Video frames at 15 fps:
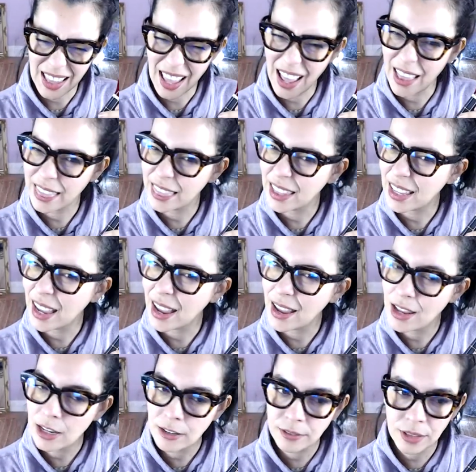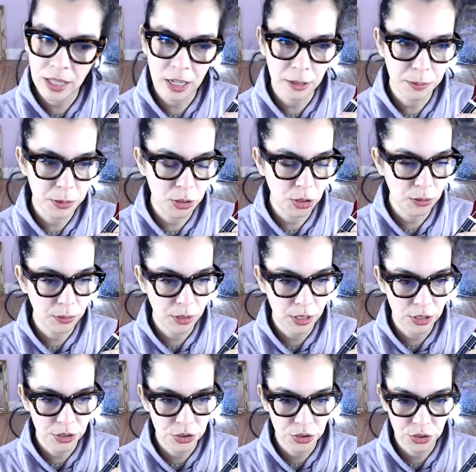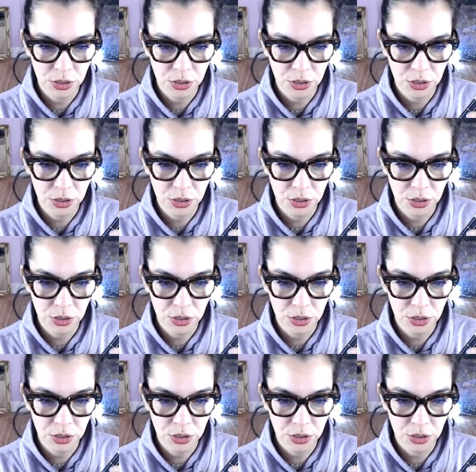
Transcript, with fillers: at the end of that upstrum, it